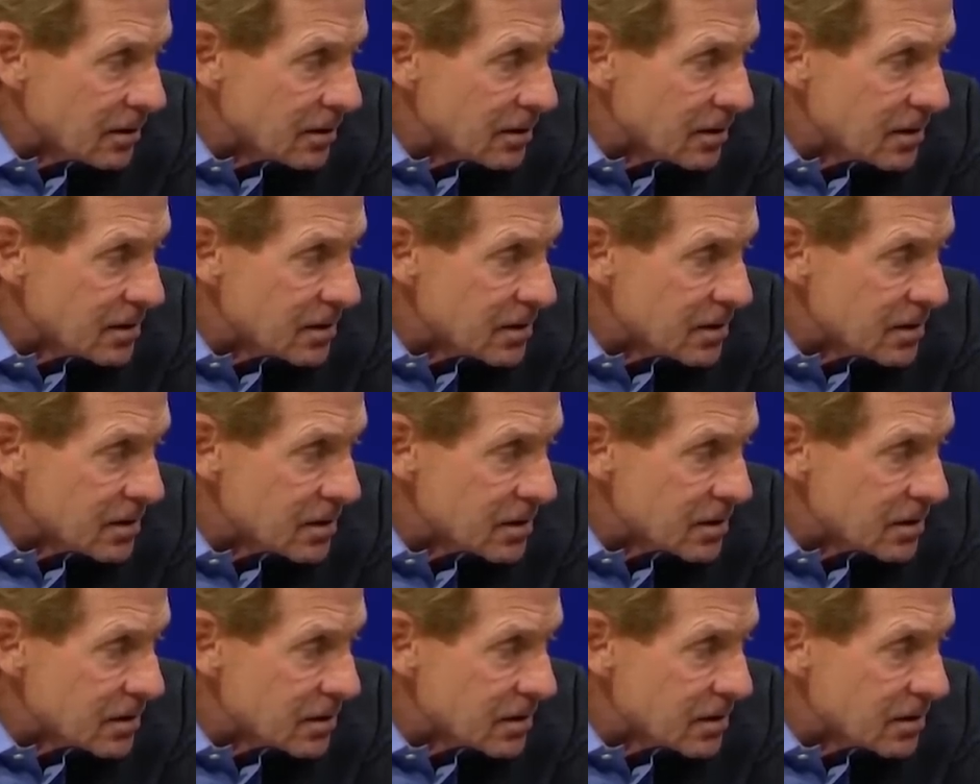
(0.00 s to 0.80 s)
This
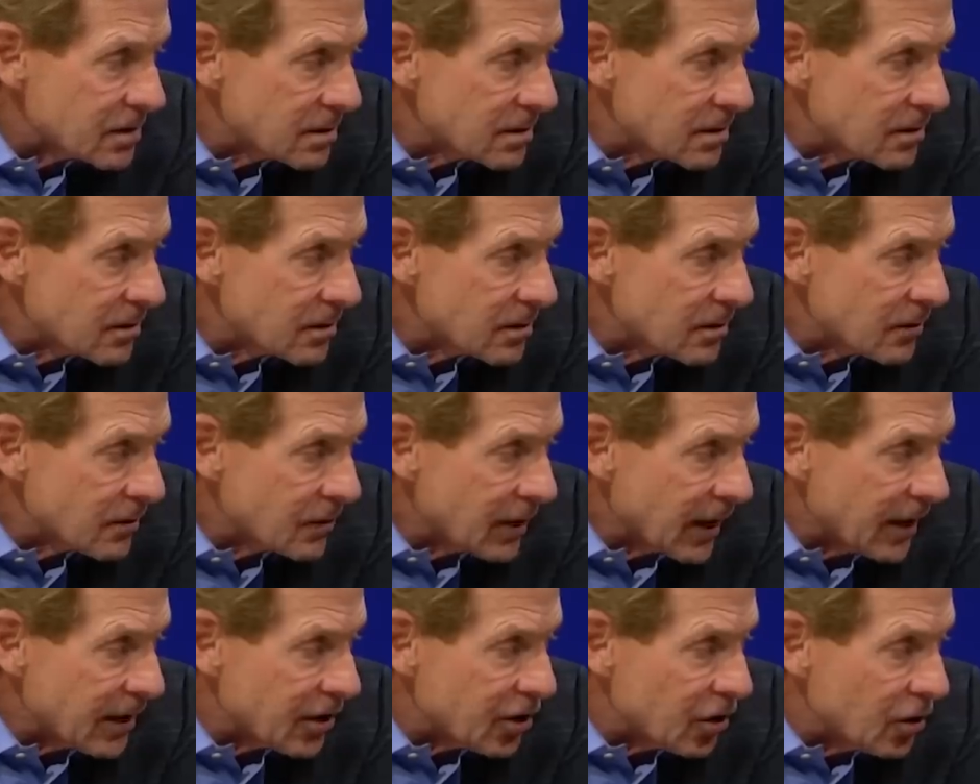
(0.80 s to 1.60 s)
is
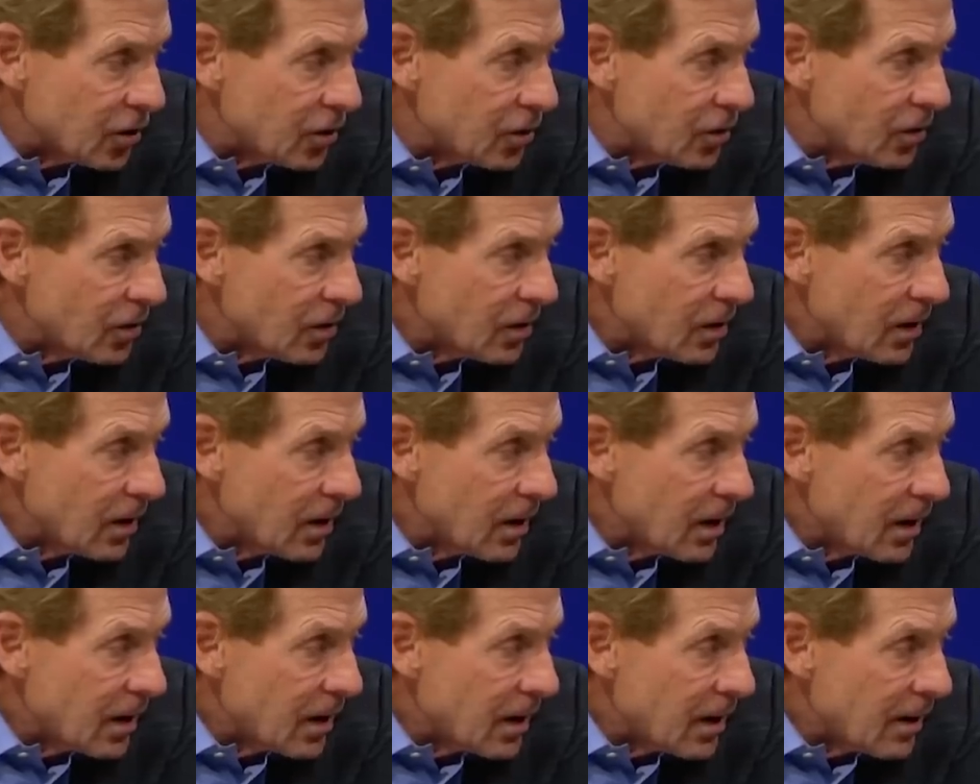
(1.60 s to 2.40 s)
thank you.
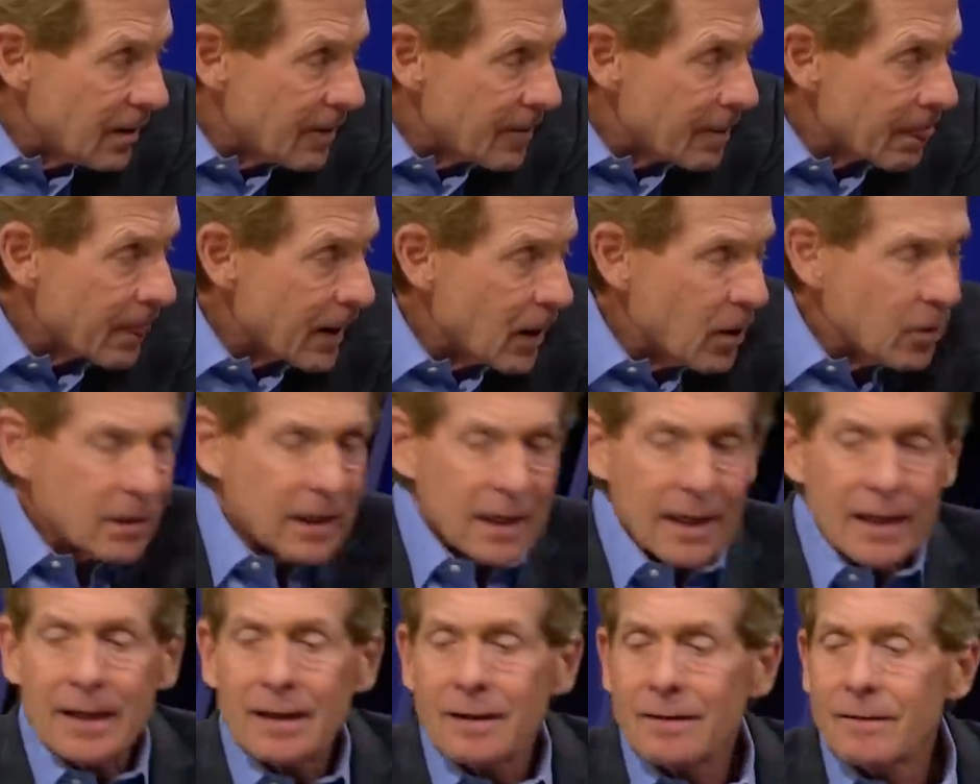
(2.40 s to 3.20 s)

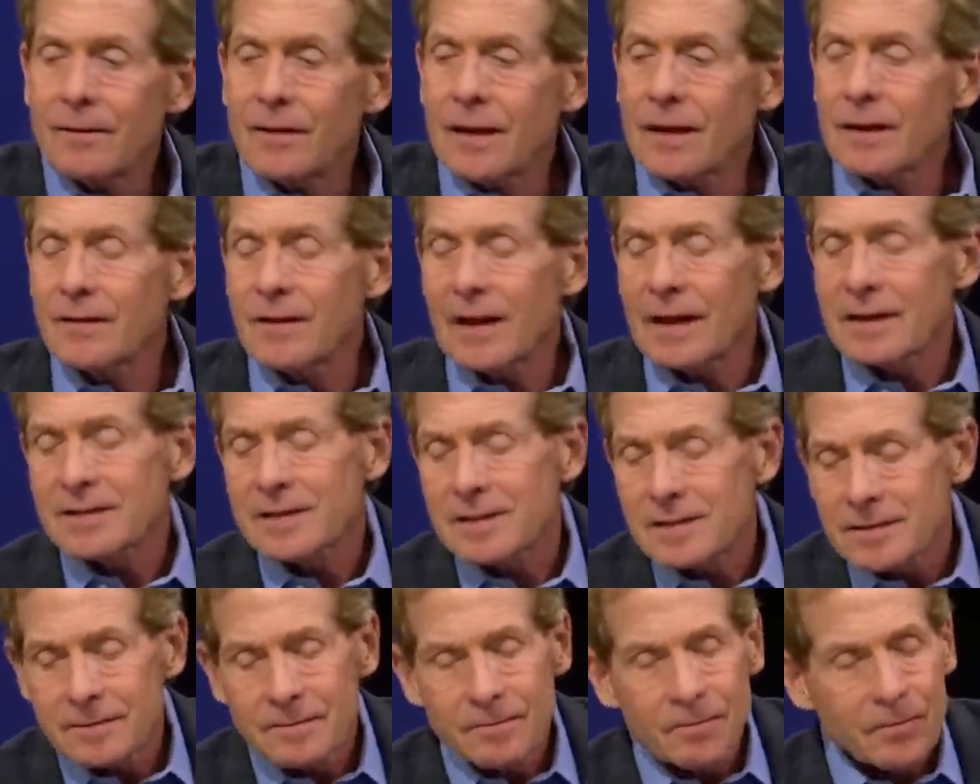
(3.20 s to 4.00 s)
Okay. That, what am
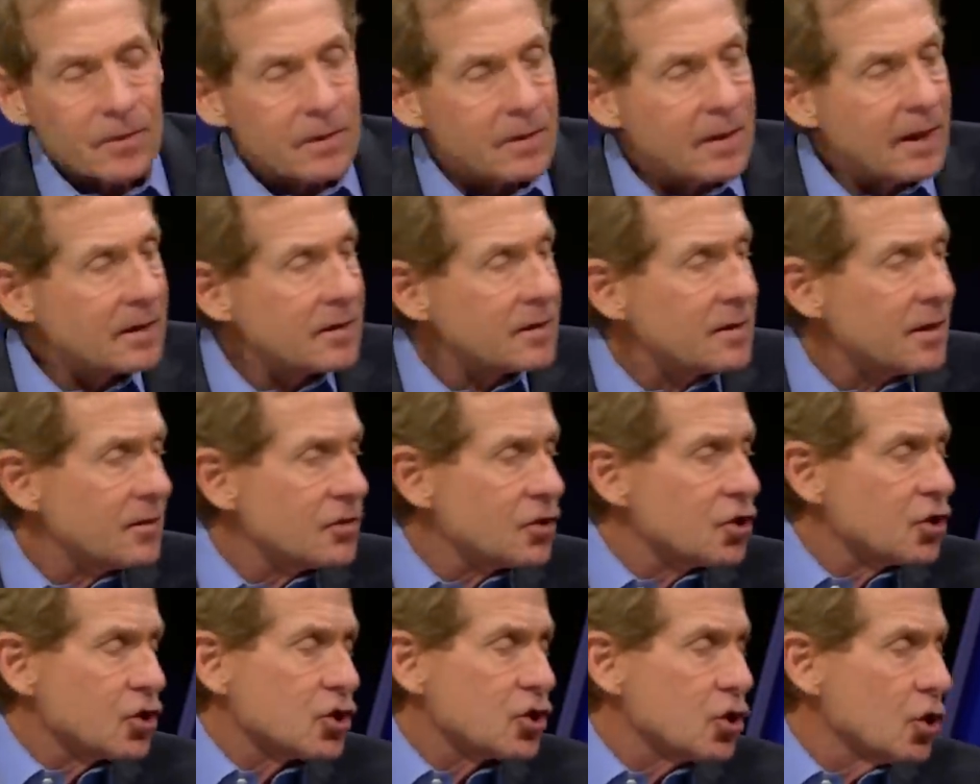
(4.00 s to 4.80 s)
I supposed to do, that, Skip?
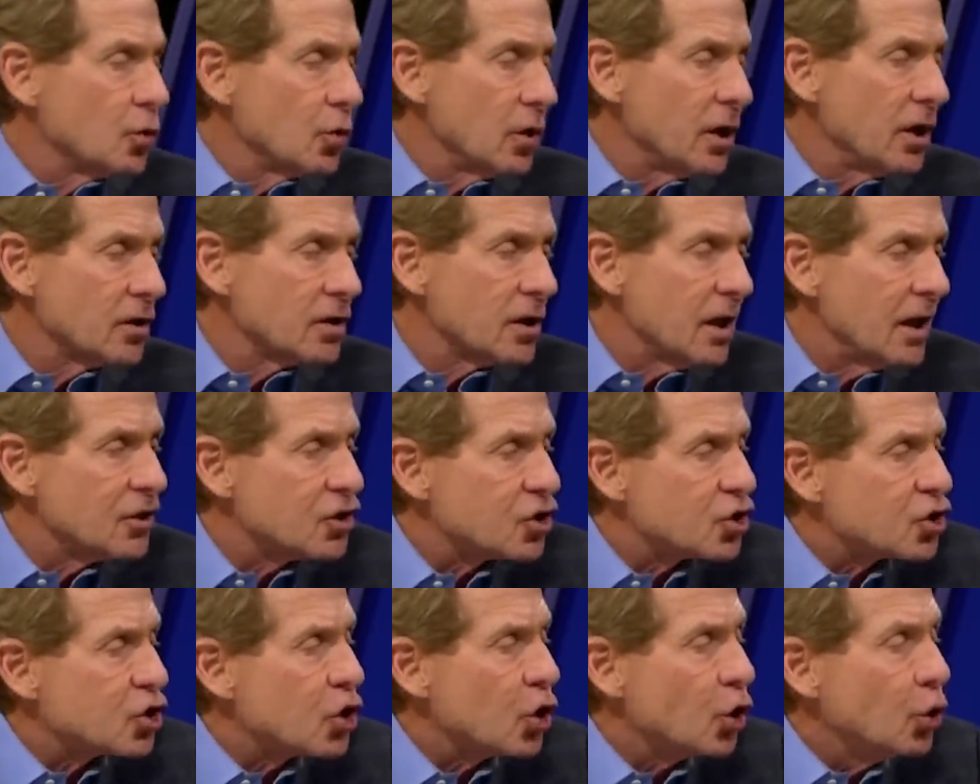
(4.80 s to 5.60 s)
I mean, too, I mean, I
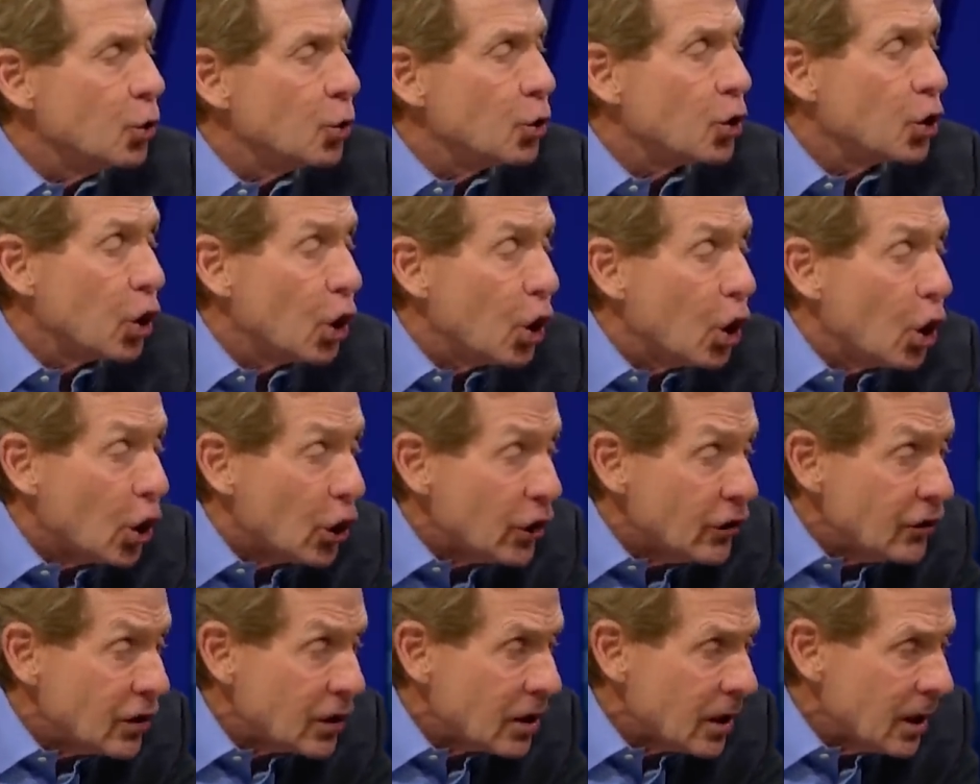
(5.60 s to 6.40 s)
mean too
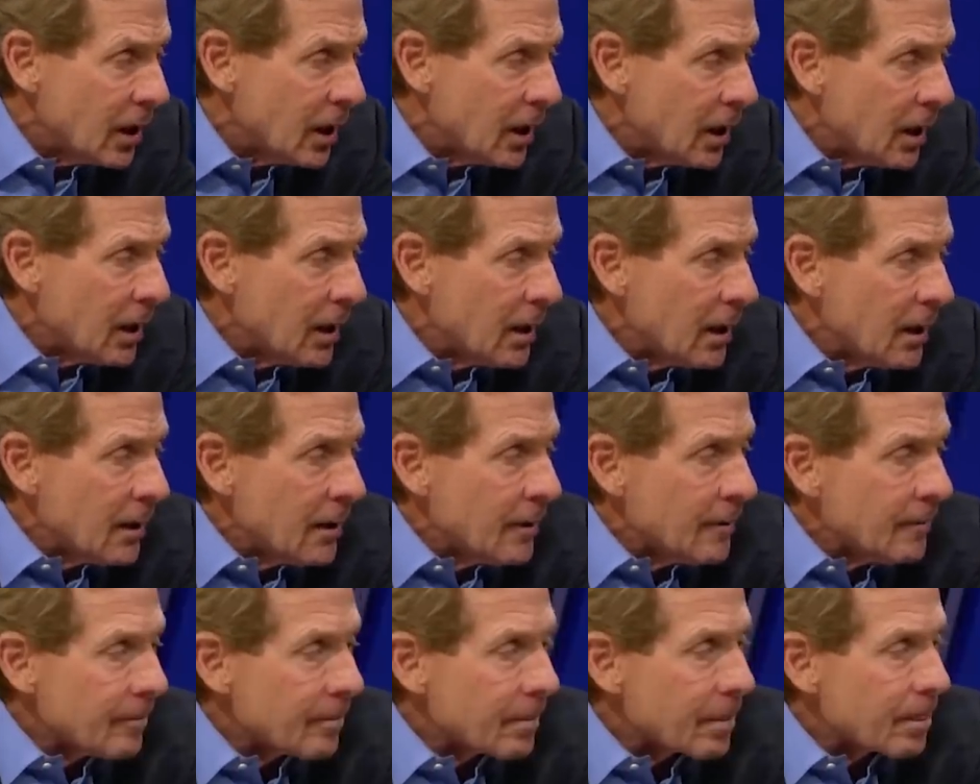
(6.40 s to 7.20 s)
good. What does Mike
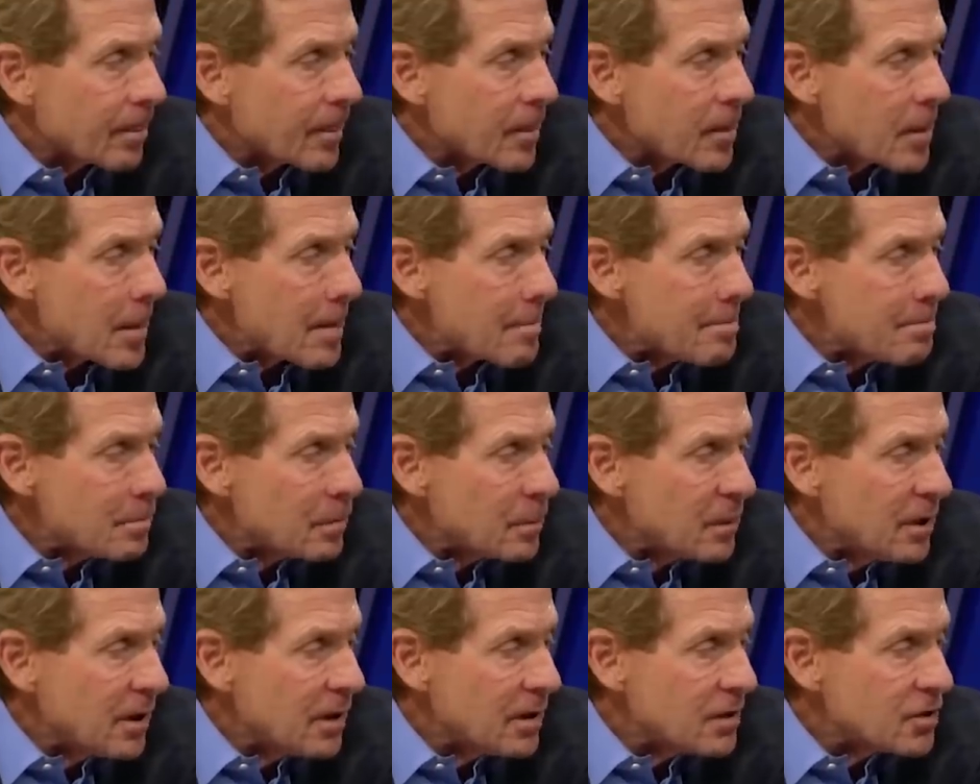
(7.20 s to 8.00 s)
Brown want me to do after the
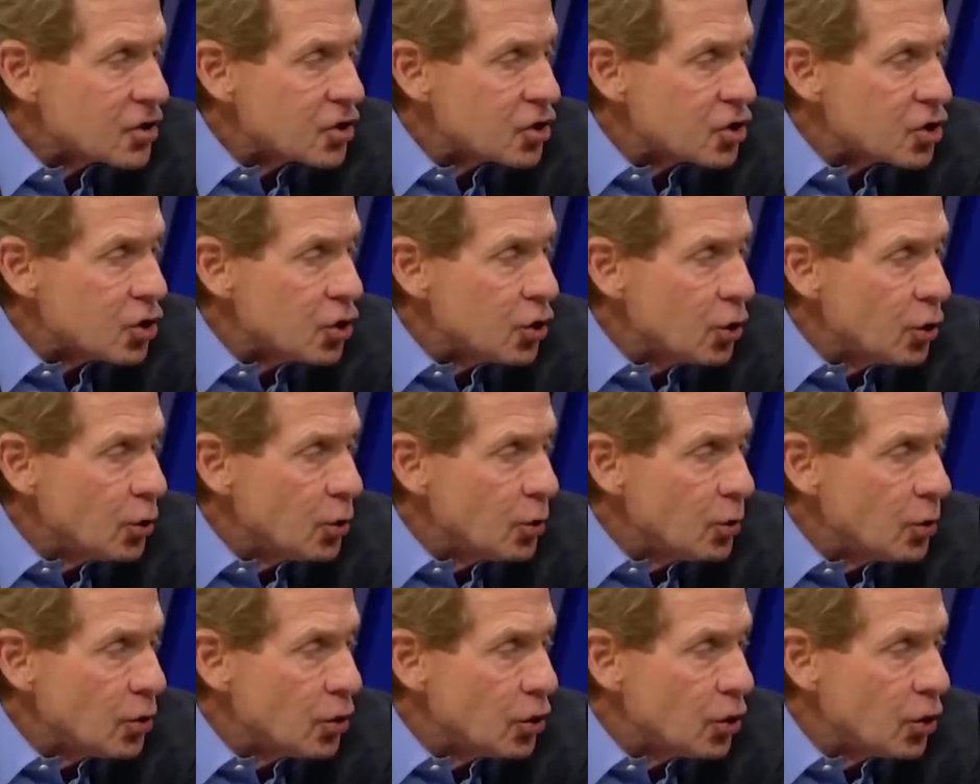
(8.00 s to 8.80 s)
man it's does that?
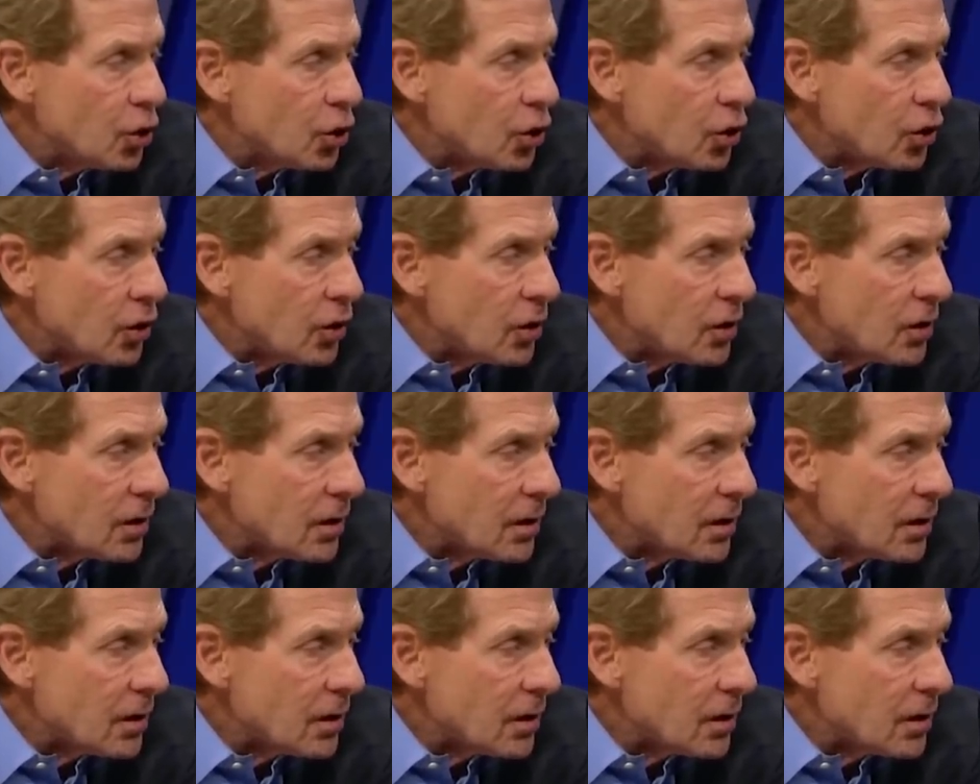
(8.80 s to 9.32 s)
Too good.